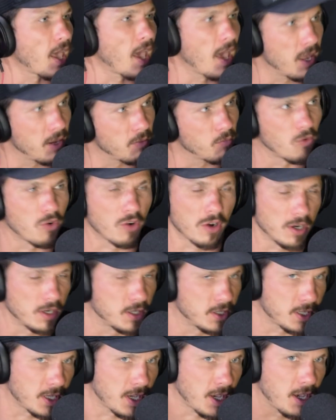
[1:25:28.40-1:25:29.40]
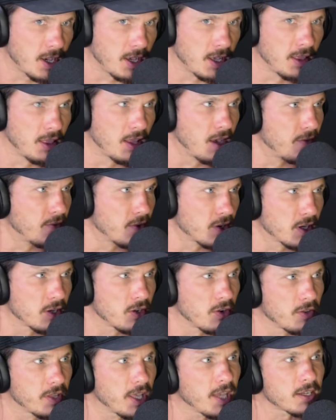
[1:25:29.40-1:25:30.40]
N word uh, lover
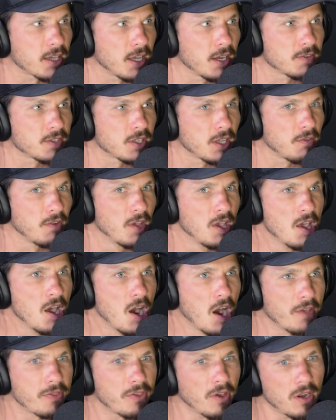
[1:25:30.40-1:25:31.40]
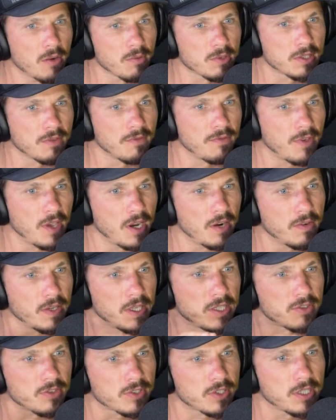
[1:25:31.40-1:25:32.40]
and all that kind of stuff. I thought it was a very
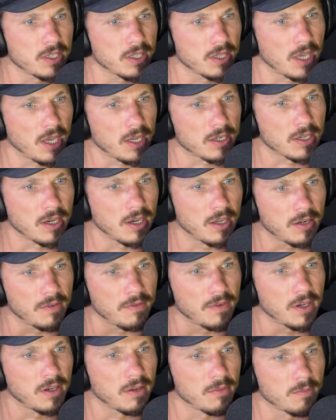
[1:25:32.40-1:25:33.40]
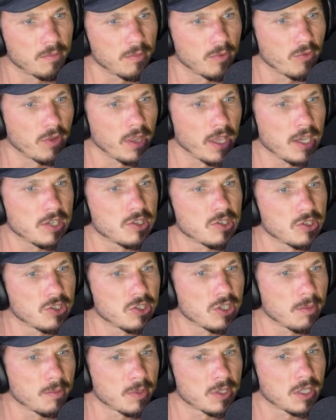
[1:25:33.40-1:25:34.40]
interesting that kind of a
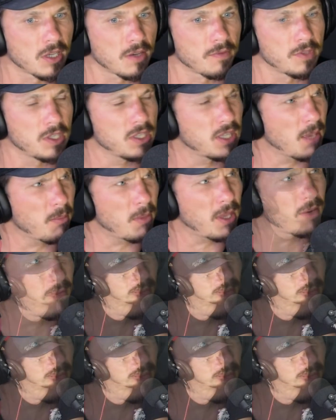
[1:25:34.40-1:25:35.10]
relationship and stuff. Did mm. they hmm. make